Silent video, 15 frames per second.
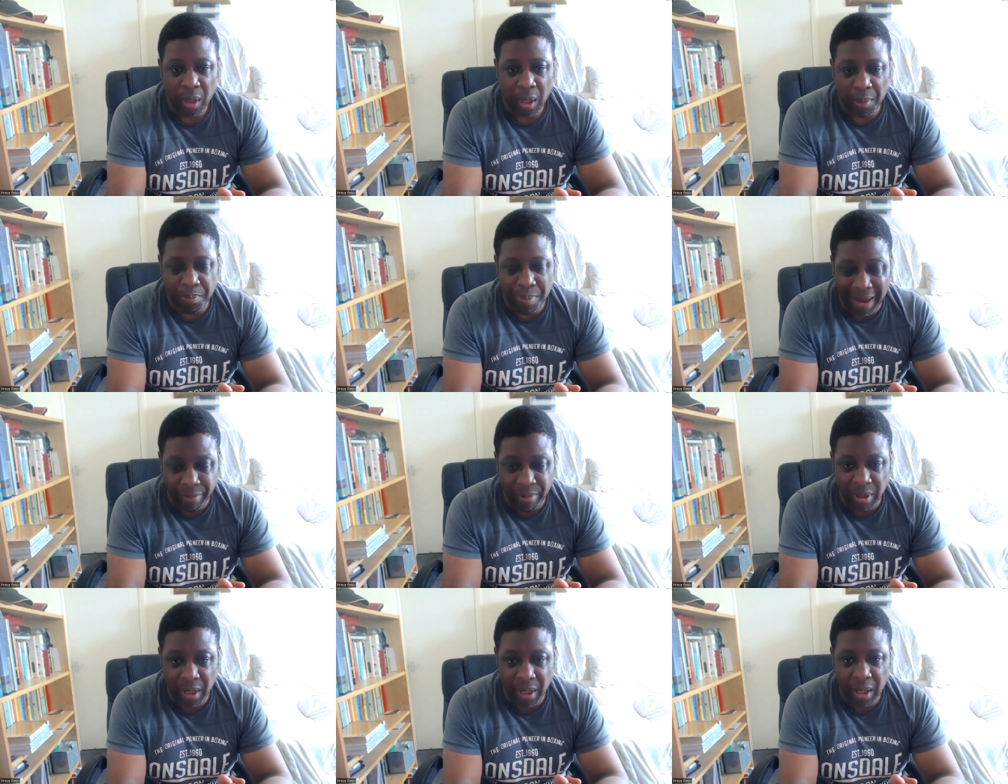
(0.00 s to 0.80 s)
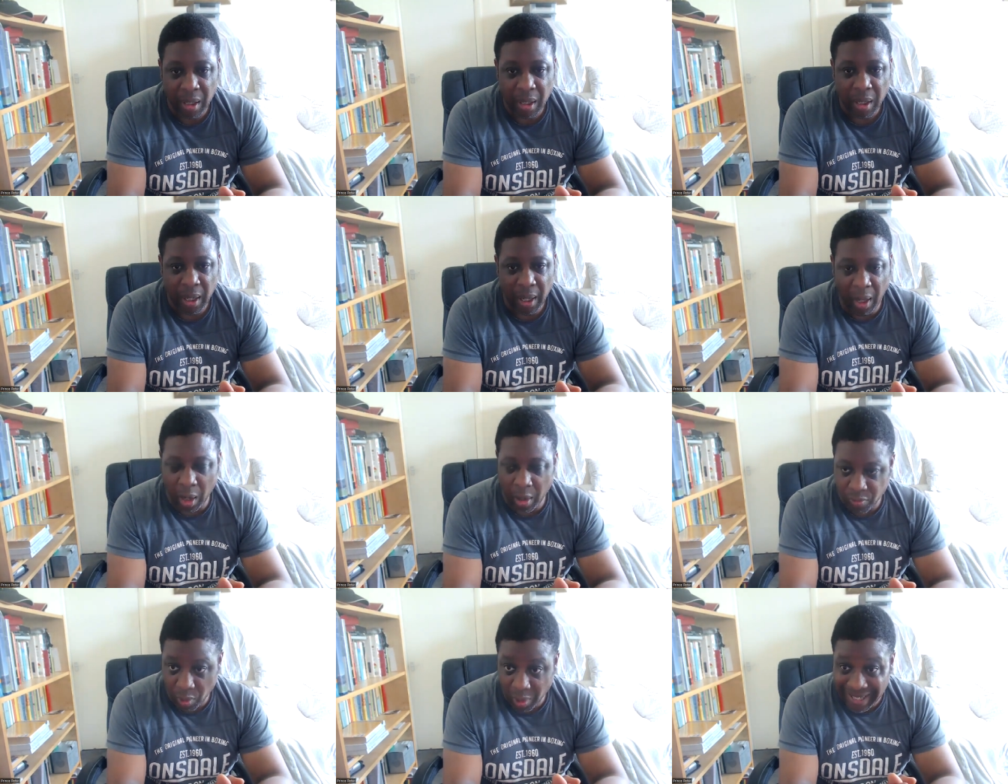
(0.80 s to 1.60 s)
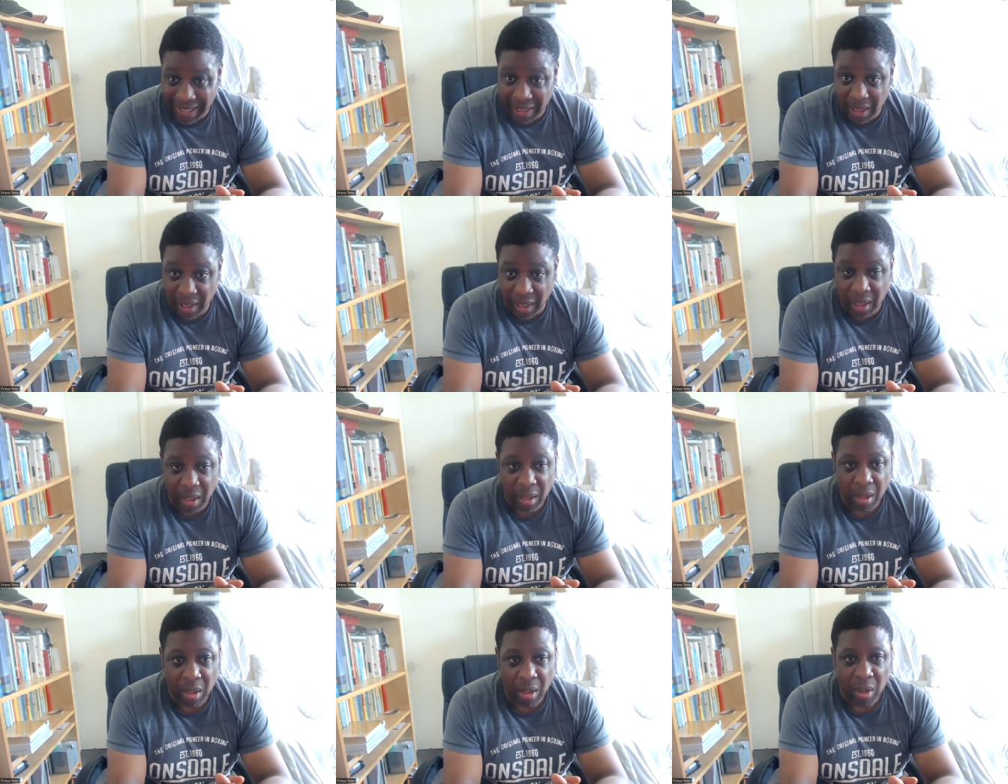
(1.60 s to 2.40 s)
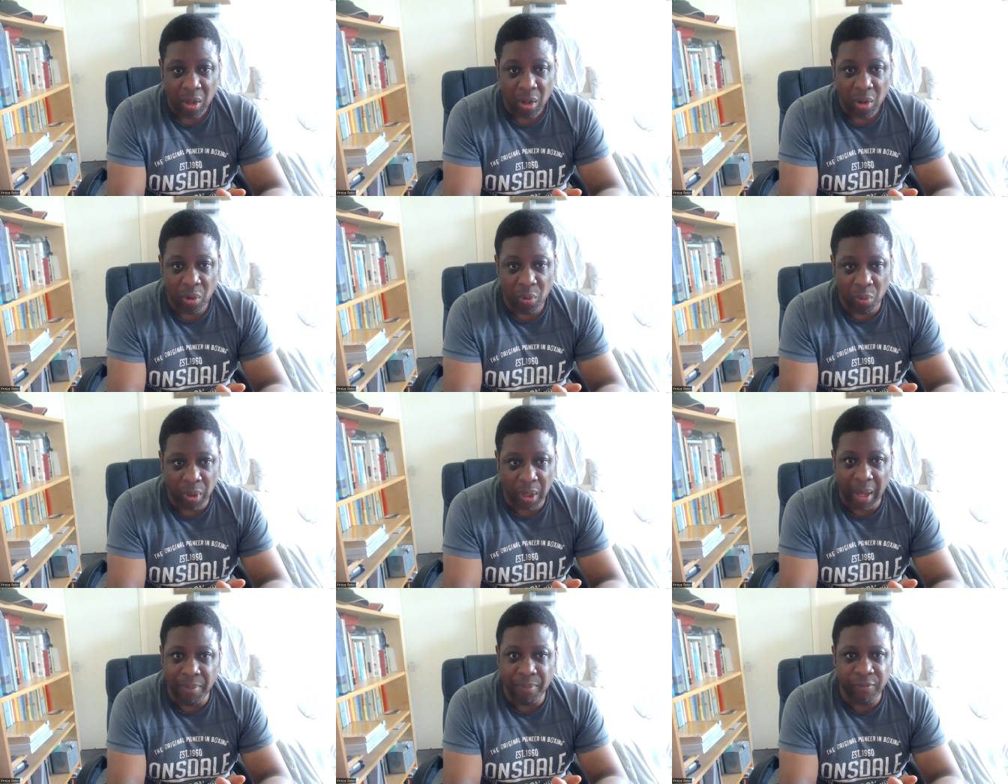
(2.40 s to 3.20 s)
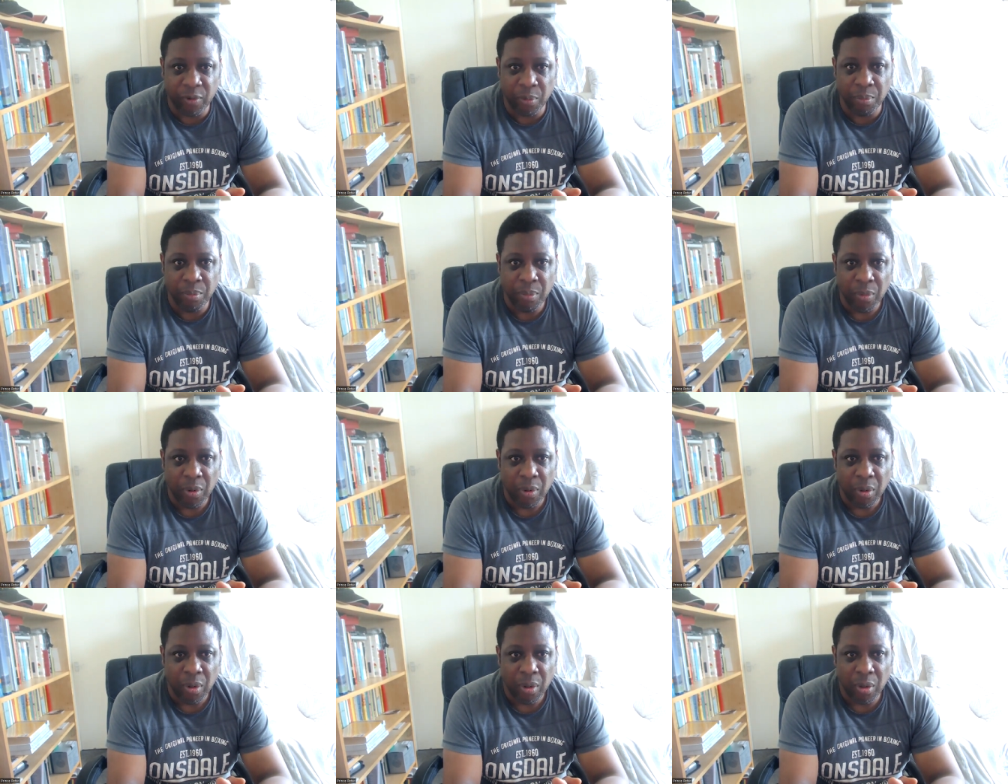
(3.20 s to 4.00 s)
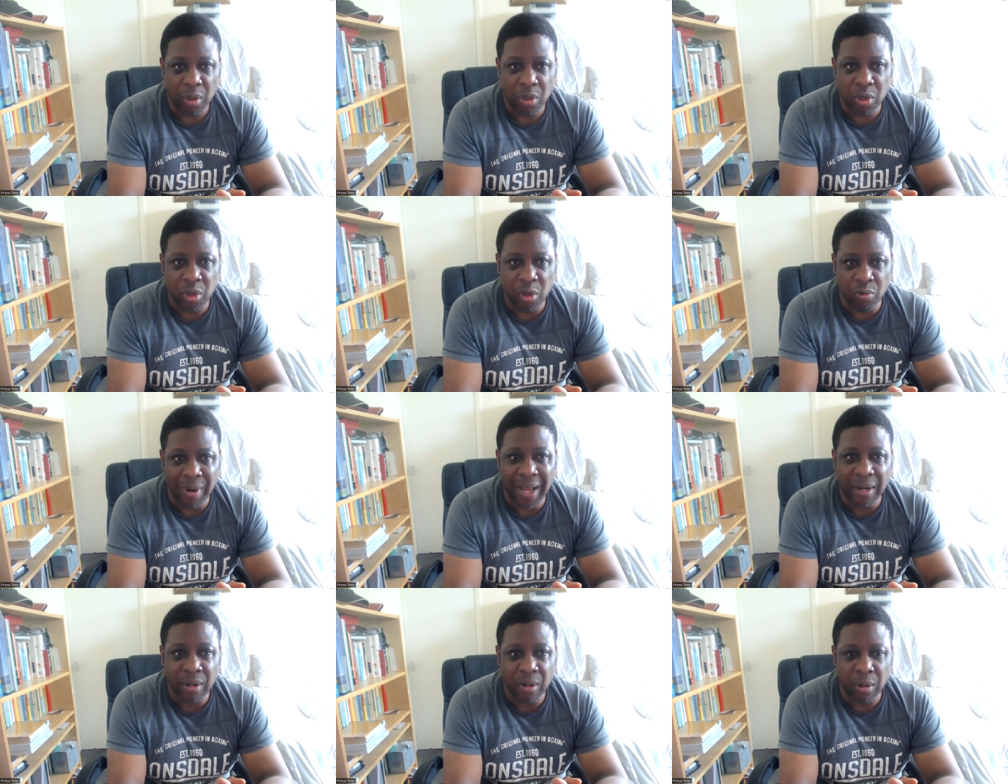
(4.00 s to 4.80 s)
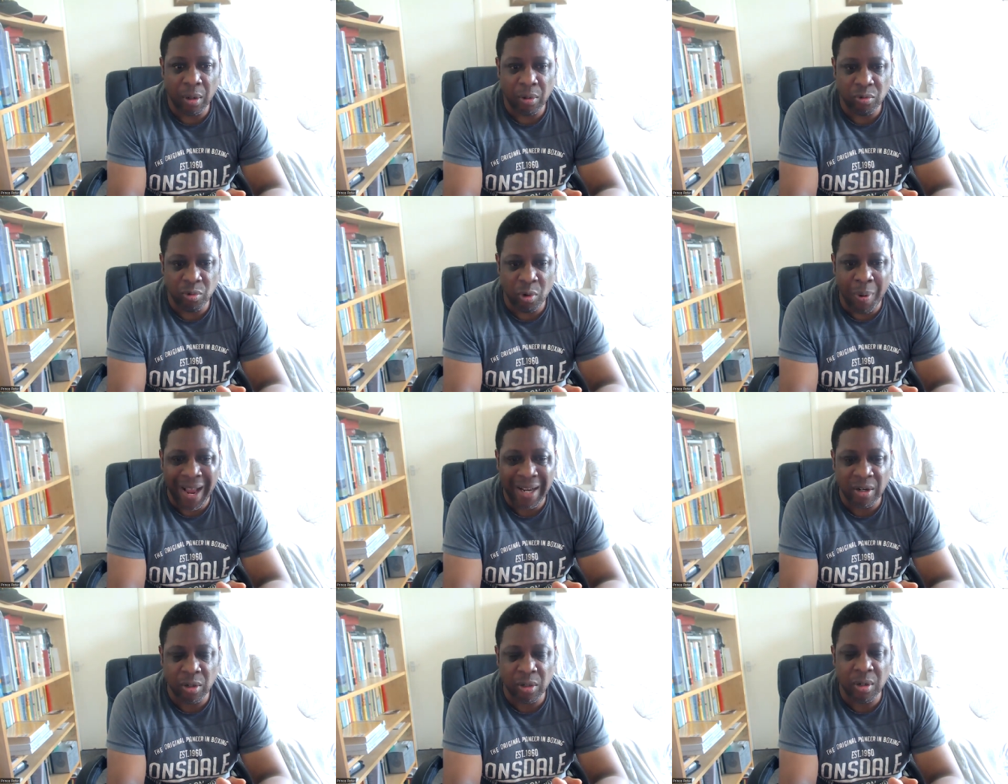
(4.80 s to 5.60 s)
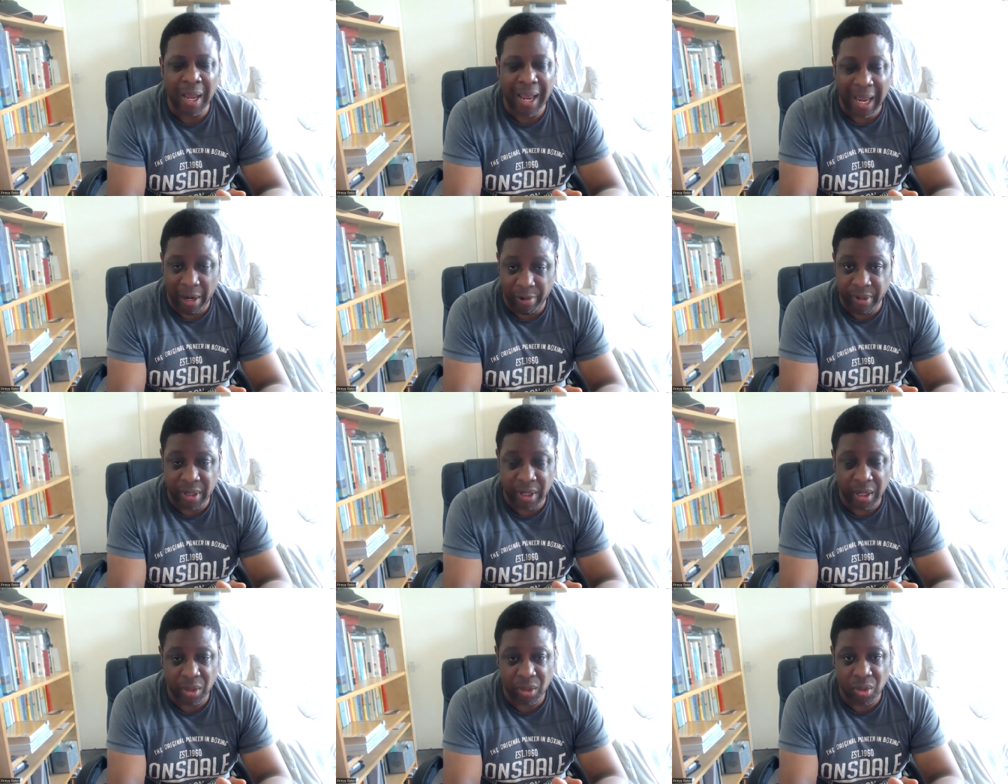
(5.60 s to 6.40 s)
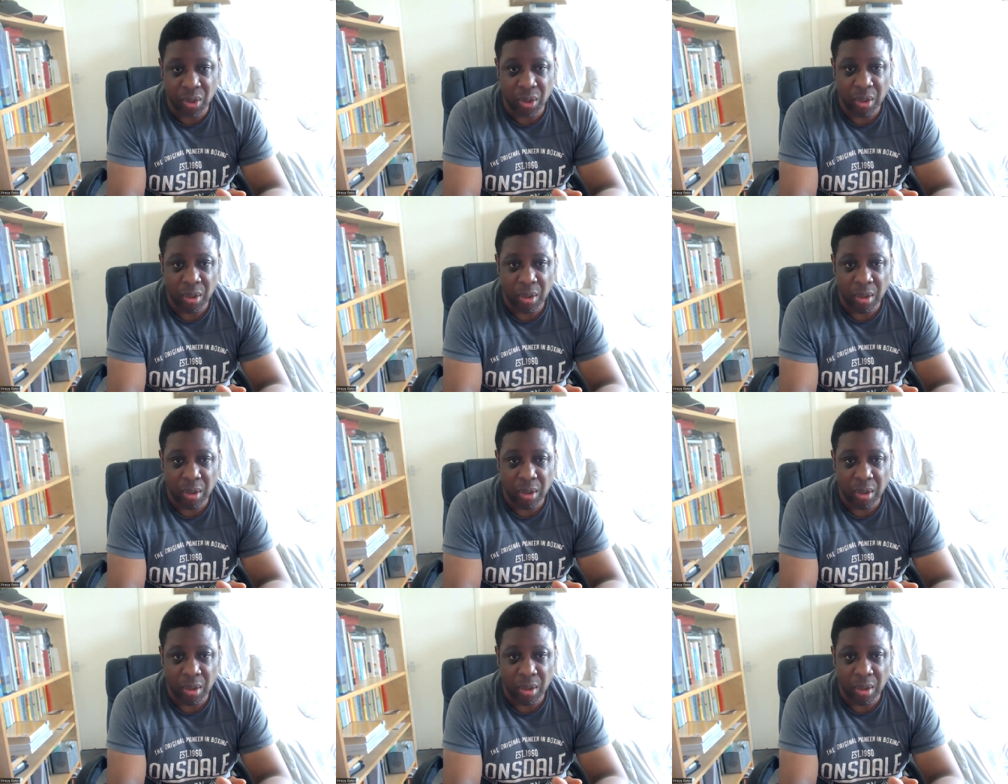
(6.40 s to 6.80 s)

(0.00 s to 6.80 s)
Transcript: apparently, ironically, will come from Rwandan heritage.